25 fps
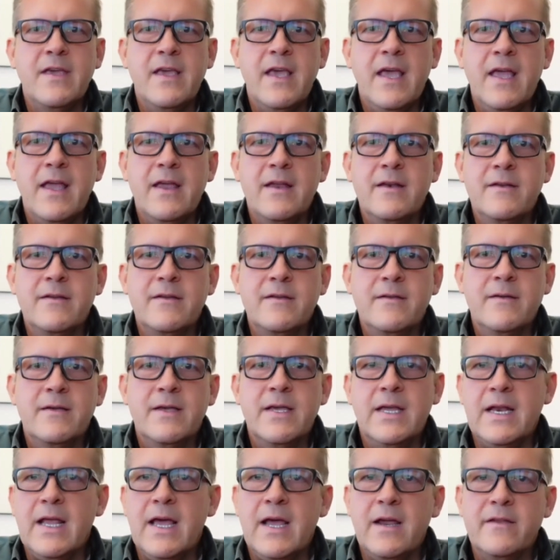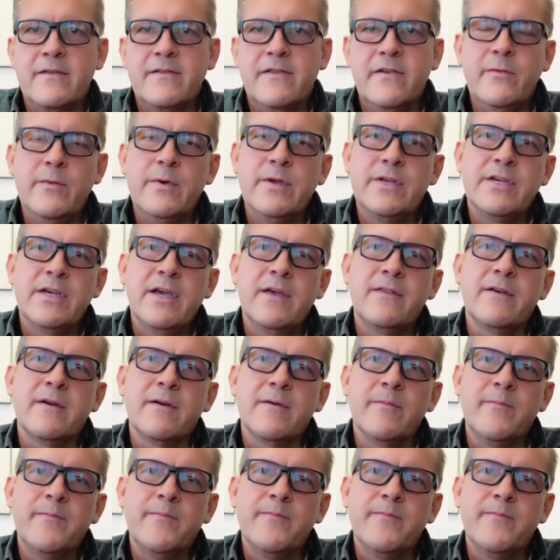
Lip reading: can connect to each other?